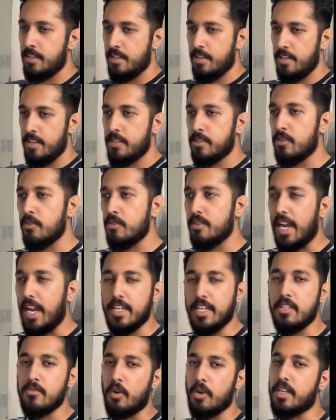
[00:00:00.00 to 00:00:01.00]
So that
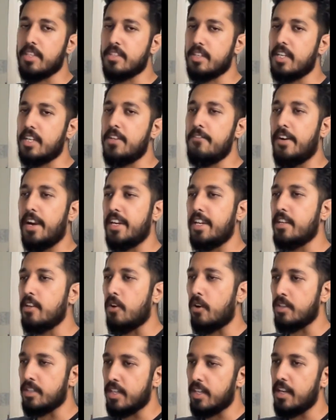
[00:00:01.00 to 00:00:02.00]
is what is a divide and
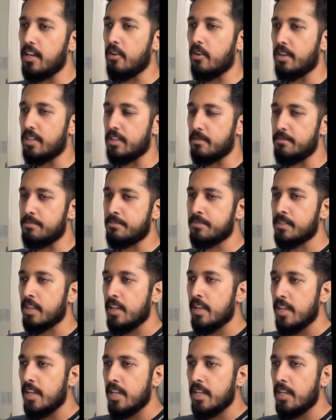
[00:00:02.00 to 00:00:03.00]
conquer algorithm.
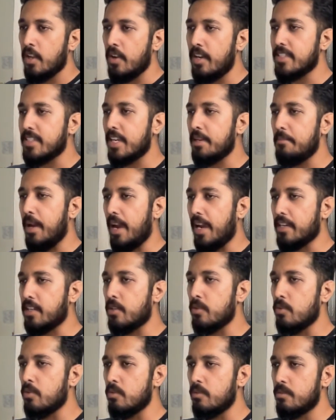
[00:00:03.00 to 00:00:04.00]
Now let's get back
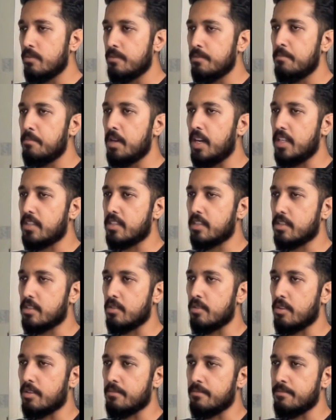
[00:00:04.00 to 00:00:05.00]
to Master's
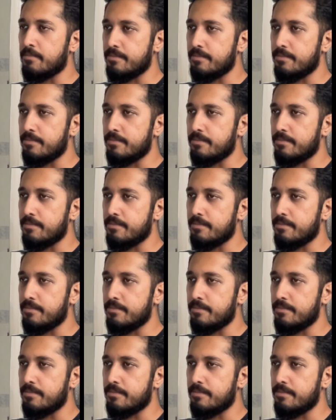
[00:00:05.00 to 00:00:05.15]
theorem.